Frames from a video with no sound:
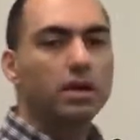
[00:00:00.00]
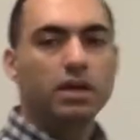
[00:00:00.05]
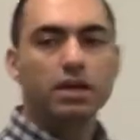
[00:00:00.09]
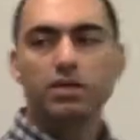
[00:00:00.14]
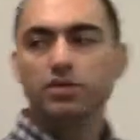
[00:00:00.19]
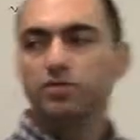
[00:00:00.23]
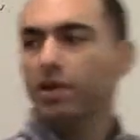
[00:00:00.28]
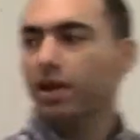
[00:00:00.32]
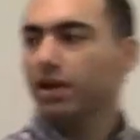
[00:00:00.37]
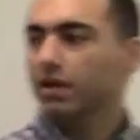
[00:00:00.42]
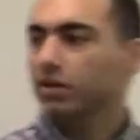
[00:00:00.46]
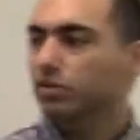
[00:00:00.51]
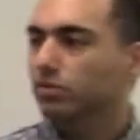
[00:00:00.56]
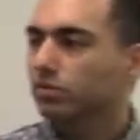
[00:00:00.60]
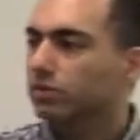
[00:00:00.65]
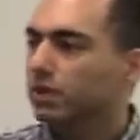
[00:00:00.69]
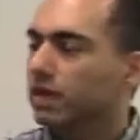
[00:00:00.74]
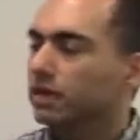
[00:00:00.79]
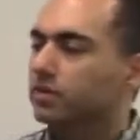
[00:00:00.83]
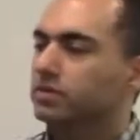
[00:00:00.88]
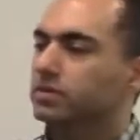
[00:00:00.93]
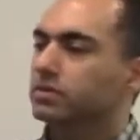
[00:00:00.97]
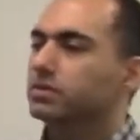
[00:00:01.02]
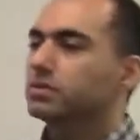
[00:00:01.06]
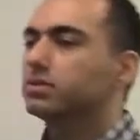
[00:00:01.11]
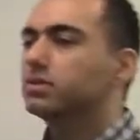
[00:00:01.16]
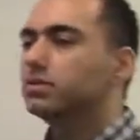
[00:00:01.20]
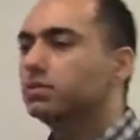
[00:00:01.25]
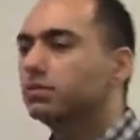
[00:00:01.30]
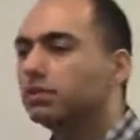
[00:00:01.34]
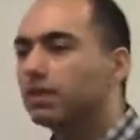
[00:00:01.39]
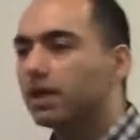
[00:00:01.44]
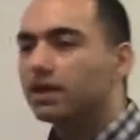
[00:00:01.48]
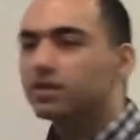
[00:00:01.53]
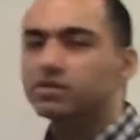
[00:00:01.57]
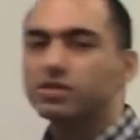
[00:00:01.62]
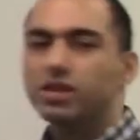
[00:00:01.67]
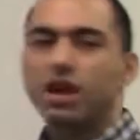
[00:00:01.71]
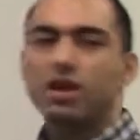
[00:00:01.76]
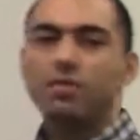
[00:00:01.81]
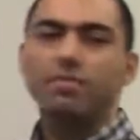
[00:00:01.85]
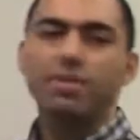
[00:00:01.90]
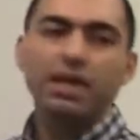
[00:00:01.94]
He's writing 2 letters. 2 letters
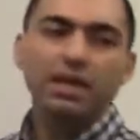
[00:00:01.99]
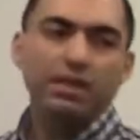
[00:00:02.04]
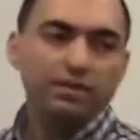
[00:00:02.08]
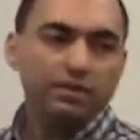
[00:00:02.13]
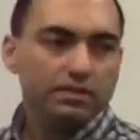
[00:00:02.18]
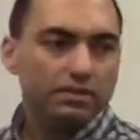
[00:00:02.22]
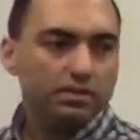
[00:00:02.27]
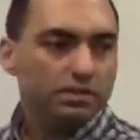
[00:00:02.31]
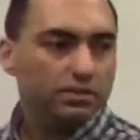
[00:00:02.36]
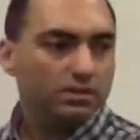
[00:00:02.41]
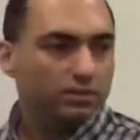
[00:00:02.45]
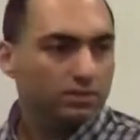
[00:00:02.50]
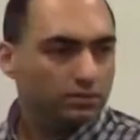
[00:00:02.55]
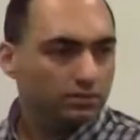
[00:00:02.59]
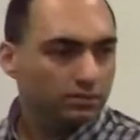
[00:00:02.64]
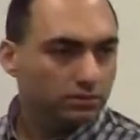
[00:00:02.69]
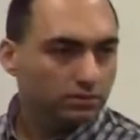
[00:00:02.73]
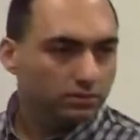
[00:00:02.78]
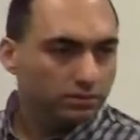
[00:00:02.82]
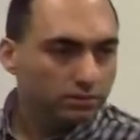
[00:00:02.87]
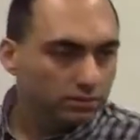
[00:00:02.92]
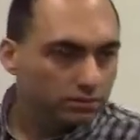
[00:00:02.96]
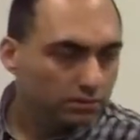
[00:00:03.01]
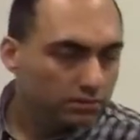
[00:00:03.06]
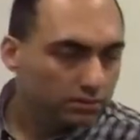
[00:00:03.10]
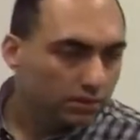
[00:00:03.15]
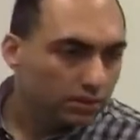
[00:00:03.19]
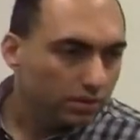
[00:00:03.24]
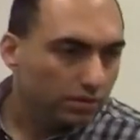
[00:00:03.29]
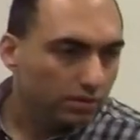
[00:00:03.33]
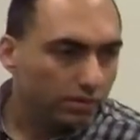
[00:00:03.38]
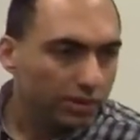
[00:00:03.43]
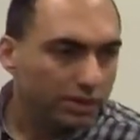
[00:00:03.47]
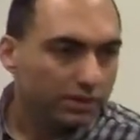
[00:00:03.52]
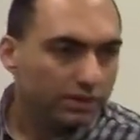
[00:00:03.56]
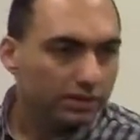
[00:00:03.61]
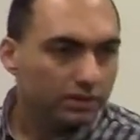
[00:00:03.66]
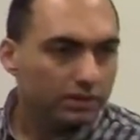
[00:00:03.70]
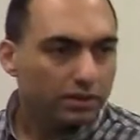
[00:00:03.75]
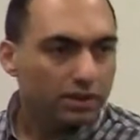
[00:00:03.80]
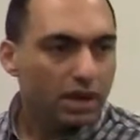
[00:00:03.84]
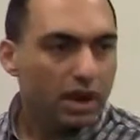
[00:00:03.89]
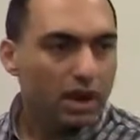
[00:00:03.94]
are being
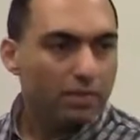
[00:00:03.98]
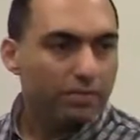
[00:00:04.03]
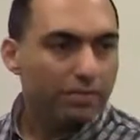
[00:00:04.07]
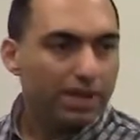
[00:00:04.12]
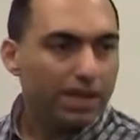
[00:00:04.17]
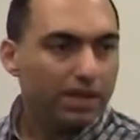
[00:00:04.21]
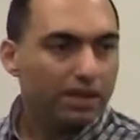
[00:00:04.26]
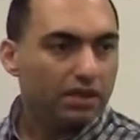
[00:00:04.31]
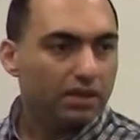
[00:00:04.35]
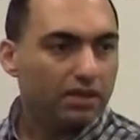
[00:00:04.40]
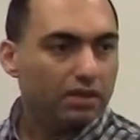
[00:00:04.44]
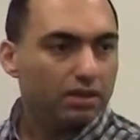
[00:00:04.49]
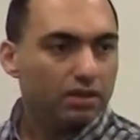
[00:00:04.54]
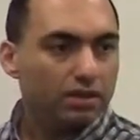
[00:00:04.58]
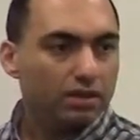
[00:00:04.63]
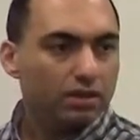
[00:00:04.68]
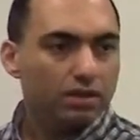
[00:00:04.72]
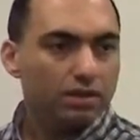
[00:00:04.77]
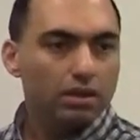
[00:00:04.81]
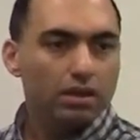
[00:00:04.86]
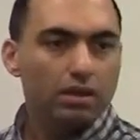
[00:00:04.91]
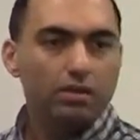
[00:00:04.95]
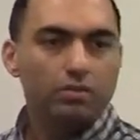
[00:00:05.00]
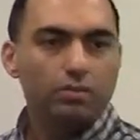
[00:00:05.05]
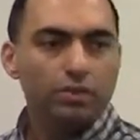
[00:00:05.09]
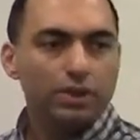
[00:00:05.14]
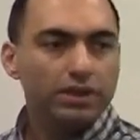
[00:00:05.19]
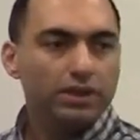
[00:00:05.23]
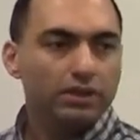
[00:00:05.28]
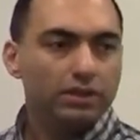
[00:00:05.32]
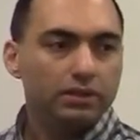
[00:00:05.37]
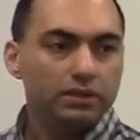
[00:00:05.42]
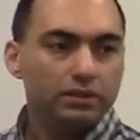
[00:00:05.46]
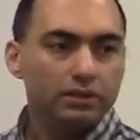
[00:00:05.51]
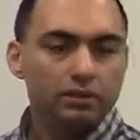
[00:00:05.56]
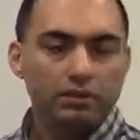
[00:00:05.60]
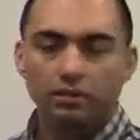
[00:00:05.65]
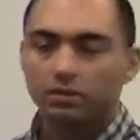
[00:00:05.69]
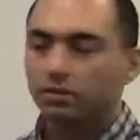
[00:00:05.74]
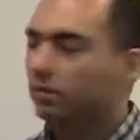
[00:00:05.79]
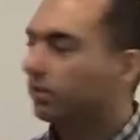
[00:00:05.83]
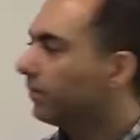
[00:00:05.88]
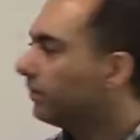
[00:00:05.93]
written. Are being written.
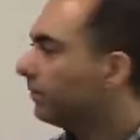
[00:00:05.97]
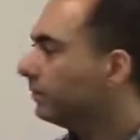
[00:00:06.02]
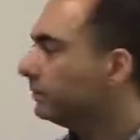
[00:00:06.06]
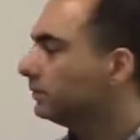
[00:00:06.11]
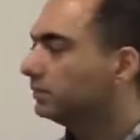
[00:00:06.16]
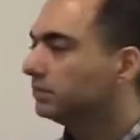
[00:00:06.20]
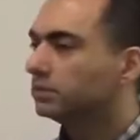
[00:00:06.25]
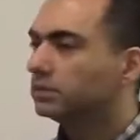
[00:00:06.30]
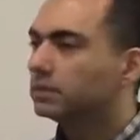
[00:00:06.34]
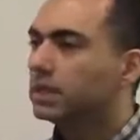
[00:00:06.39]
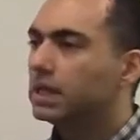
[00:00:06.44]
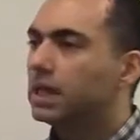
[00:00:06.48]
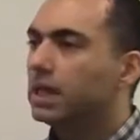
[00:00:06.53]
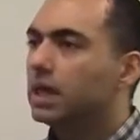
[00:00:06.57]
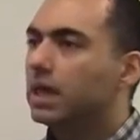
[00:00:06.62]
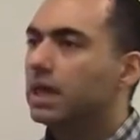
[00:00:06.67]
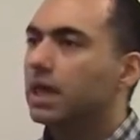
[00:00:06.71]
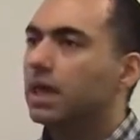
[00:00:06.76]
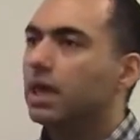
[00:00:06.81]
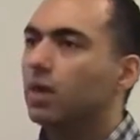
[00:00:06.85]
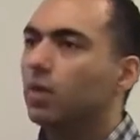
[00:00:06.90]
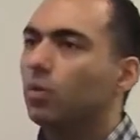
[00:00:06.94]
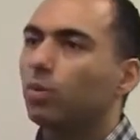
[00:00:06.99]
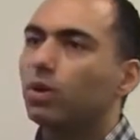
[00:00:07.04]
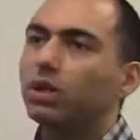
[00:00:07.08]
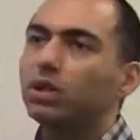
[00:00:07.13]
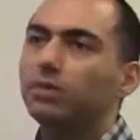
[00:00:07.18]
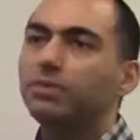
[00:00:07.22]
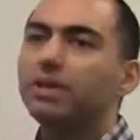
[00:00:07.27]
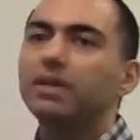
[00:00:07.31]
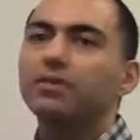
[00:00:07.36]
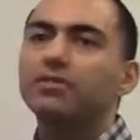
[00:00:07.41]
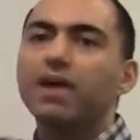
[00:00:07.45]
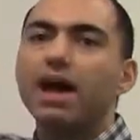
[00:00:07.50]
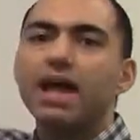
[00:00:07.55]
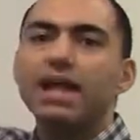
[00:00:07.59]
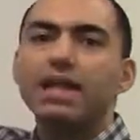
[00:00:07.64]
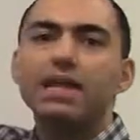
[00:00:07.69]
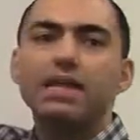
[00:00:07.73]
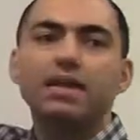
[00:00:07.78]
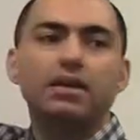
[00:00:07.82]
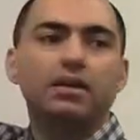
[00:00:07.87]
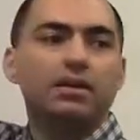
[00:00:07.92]
He will be
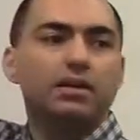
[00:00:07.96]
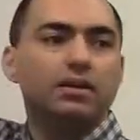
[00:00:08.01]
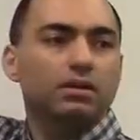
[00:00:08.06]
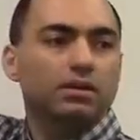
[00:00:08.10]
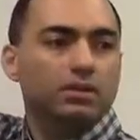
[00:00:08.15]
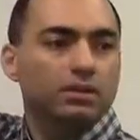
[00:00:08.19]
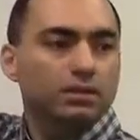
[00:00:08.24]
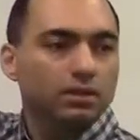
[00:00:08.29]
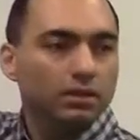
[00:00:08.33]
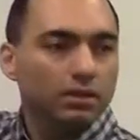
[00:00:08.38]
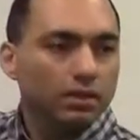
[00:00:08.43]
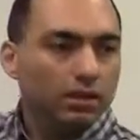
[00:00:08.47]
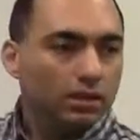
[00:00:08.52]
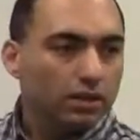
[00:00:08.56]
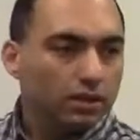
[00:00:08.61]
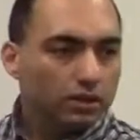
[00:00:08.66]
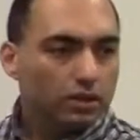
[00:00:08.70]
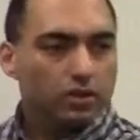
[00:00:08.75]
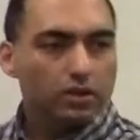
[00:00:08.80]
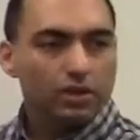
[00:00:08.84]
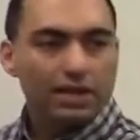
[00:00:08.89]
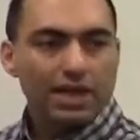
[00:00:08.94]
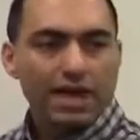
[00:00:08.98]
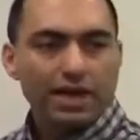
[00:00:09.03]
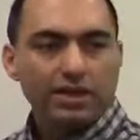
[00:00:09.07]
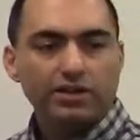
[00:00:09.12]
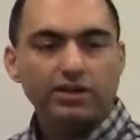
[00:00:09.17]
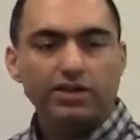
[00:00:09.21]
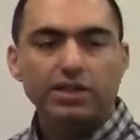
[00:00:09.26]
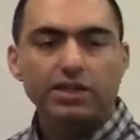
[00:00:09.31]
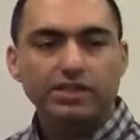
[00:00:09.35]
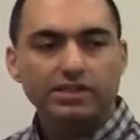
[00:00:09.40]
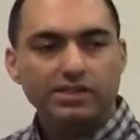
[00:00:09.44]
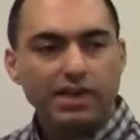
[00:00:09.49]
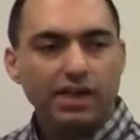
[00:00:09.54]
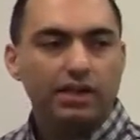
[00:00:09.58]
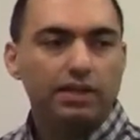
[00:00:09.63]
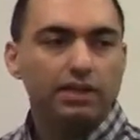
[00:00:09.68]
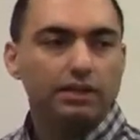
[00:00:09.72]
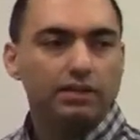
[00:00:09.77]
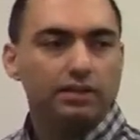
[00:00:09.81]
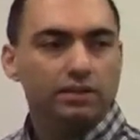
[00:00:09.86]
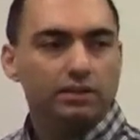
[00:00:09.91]
writing your letter in a
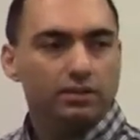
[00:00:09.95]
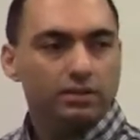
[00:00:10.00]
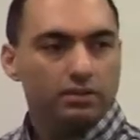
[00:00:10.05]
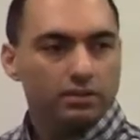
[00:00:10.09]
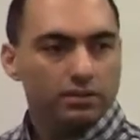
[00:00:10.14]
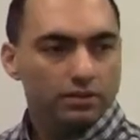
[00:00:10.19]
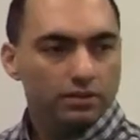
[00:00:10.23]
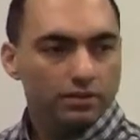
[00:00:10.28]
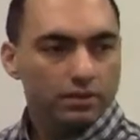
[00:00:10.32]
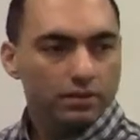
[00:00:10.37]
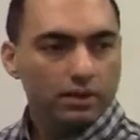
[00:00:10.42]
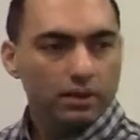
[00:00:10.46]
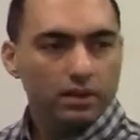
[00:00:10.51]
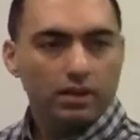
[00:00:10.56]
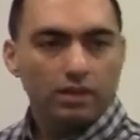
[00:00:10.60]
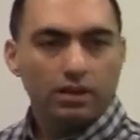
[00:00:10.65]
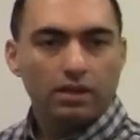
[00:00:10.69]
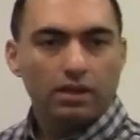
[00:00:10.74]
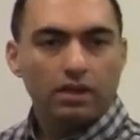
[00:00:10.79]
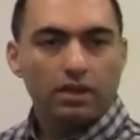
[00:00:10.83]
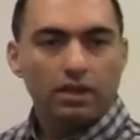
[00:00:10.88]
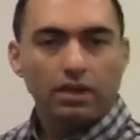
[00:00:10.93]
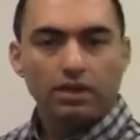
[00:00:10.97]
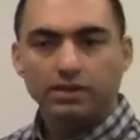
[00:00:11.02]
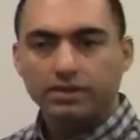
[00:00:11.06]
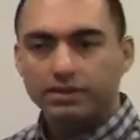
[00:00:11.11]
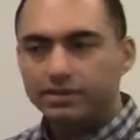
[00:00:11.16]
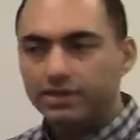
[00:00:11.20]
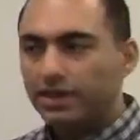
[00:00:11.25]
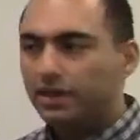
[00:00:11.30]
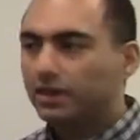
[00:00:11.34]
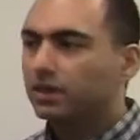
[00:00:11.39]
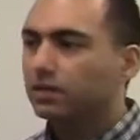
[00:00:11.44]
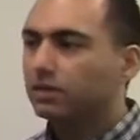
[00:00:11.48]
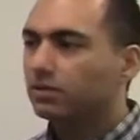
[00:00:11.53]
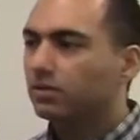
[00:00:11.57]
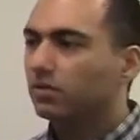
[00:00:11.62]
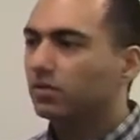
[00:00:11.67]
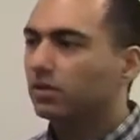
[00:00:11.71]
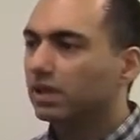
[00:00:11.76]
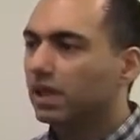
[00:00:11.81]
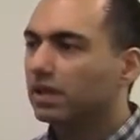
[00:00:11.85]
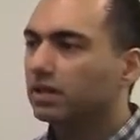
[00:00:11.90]
second. In a second,
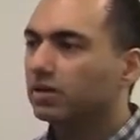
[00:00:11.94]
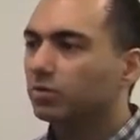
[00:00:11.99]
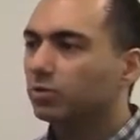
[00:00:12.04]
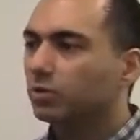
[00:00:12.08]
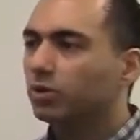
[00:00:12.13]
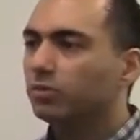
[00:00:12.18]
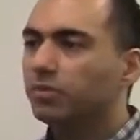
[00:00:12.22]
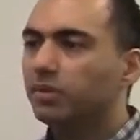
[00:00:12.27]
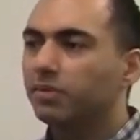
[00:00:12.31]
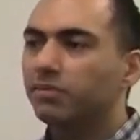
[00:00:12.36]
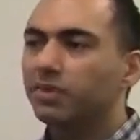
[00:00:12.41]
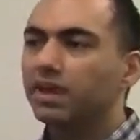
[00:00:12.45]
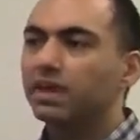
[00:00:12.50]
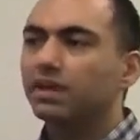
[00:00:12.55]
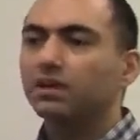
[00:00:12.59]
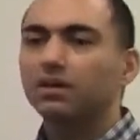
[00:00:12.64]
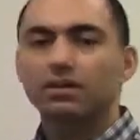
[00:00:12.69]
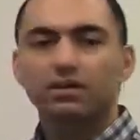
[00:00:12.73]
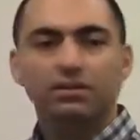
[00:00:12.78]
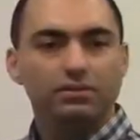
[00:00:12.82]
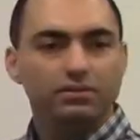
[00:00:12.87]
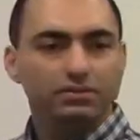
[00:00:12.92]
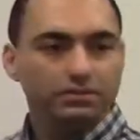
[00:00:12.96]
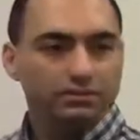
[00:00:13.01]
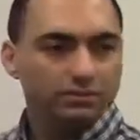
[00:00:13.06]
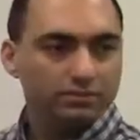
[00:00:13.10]
your letter will be being